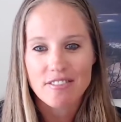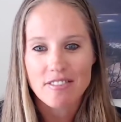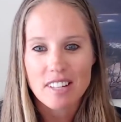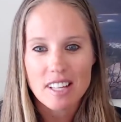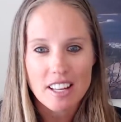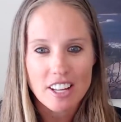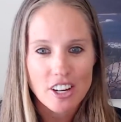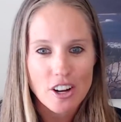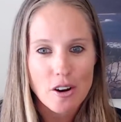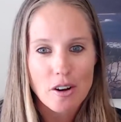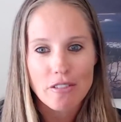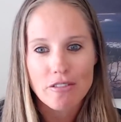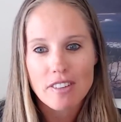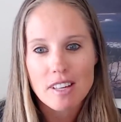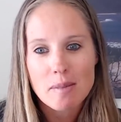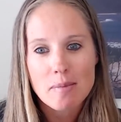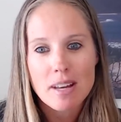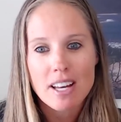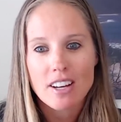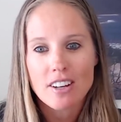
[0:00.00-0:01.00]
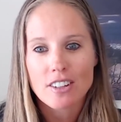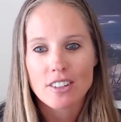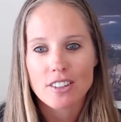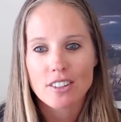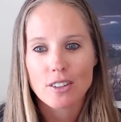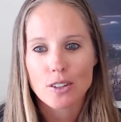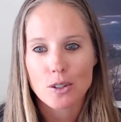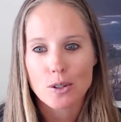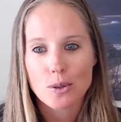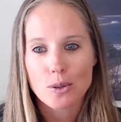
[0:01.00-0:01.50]
a female
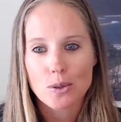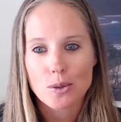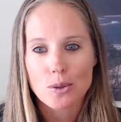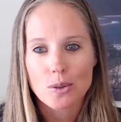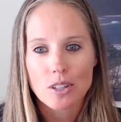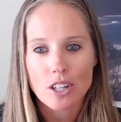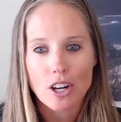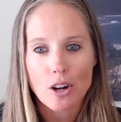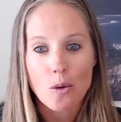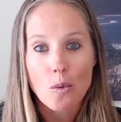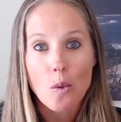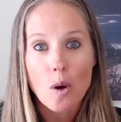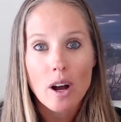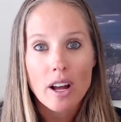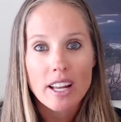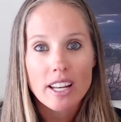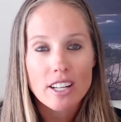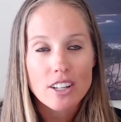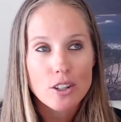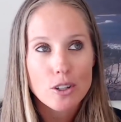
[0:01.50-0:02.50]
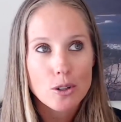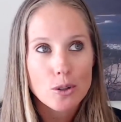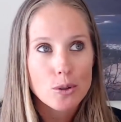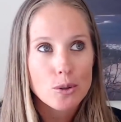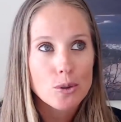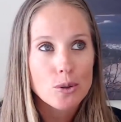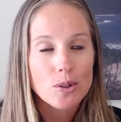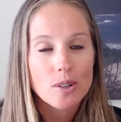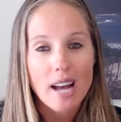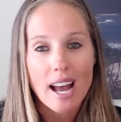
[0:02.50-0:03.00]
who, one
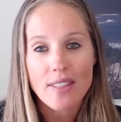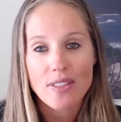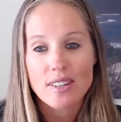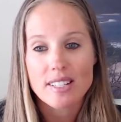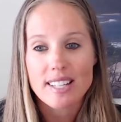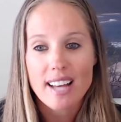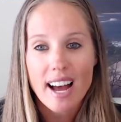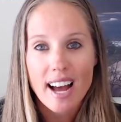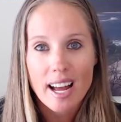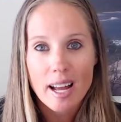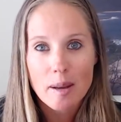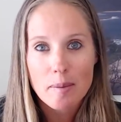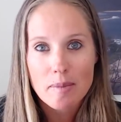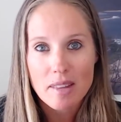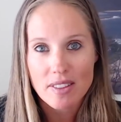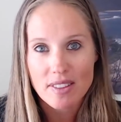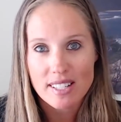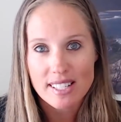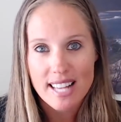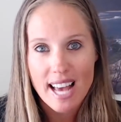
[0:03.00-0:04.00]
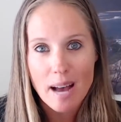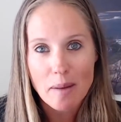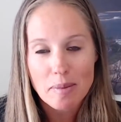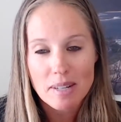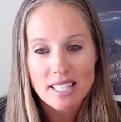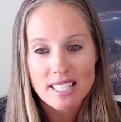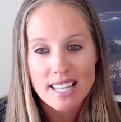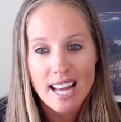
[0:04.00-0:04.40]
who at the time that this happened,